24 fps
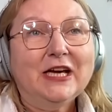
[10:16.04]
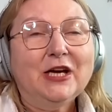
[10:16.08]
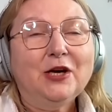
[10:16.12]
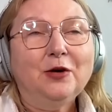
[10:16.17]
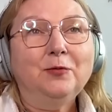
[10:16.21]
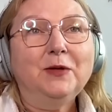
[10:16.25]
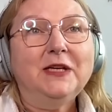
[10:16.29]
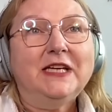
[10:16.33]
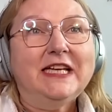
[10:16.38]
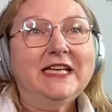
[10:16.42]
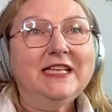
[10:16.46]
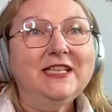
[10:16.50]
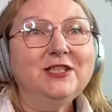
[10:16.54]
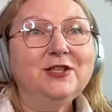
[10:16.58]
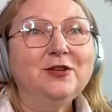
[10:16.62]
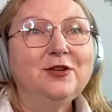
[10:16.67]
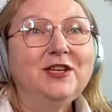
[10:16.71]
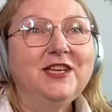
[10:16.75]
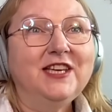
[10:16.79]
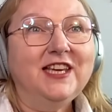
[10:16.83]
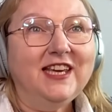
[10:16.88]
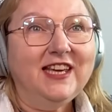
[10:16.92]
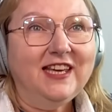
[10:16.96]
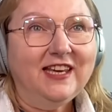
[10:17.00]
We need to
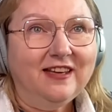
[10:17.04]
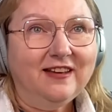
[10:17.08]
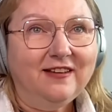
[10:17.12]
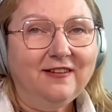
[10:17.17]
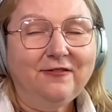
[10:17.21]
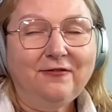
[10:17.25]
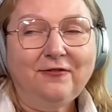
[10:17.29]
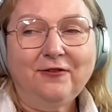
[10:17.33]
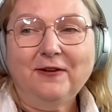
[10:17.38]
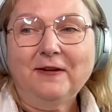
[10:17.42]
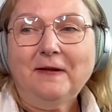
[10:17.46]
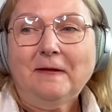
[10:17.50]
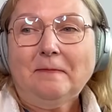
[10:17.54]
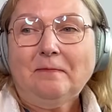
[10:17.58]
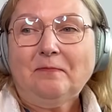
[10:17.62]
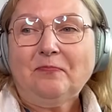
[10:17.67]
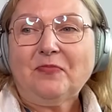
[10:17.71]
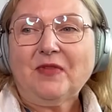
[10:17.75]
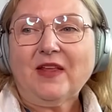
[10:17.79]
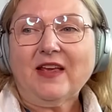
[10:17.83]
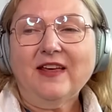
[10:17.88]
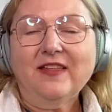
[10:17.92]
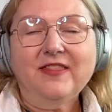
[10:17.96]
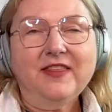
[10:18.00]
give
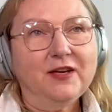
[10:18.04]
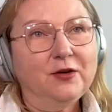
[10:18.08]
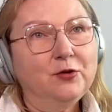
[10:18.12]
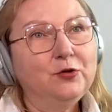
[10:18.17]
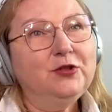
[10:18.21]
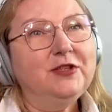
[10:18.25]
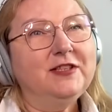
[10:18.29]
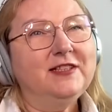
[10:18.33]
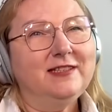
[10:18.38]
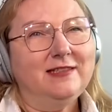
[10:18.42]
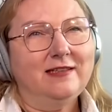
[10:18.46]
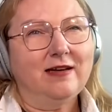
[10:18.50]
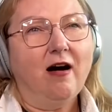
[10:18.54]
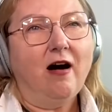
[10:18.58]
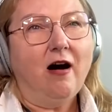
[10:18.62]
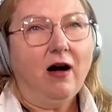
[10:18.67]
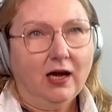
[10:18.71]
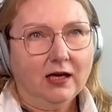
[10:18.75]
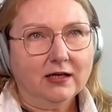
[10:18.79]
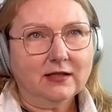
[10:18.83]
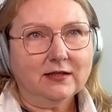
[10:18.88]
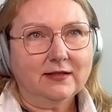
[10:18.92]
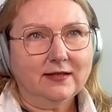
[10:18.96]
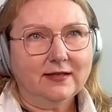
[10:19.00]
the good
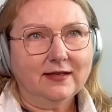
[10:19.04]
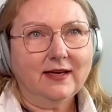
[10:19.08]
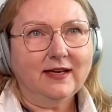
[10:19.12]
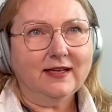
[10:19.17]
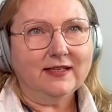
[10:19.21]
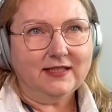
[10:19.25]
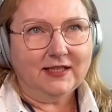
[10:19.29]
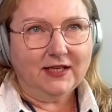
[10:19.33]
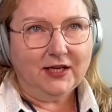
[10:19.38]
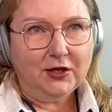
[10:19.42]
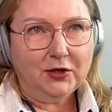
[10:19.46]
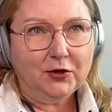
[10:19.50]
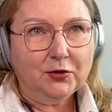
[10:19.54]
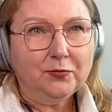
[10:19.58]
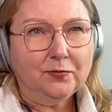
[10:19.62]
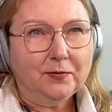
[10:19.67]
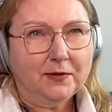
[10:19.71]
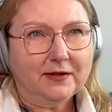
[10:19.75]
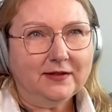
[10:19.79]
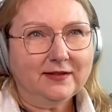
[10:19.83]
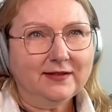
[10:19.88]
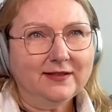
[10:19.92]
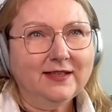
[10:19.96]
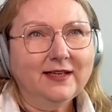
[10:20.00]
start as a
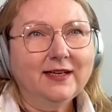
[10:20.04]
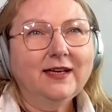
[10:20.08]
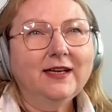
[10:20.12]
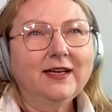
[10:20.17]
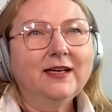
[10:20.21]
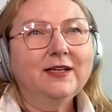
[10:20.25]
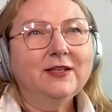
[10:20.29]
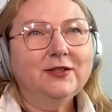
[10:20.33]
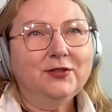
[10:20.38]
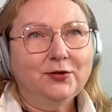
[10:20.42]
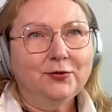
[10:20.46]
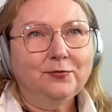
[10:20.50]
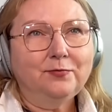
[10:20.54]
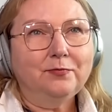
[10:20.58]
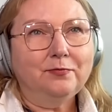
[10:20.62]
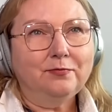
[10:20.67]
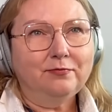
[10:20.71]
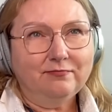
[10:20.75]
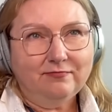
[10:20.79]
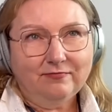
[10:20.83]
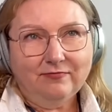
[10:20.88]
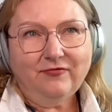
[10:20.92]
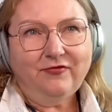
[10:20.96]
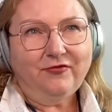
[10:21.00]
human to
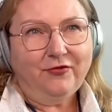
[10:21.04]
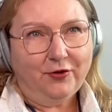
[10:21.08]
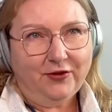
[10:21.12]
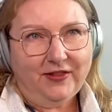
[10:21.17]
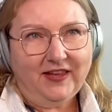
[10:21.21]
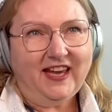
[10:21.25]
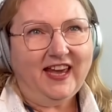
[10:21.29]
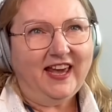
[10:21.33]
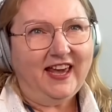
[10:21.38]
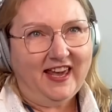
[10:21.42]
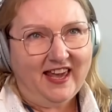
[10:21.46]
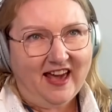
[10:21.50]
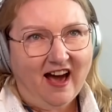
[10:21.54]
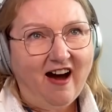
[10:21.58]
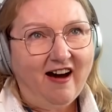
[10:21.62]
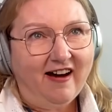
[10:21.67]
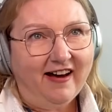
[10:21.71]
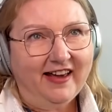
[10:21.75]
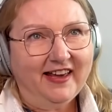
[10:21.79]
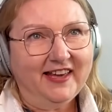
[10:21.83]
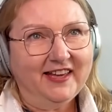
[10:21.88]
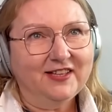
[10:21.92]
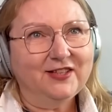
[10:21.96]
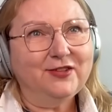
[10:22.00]
for the
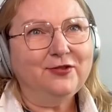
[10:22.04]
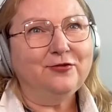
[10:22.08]
AI to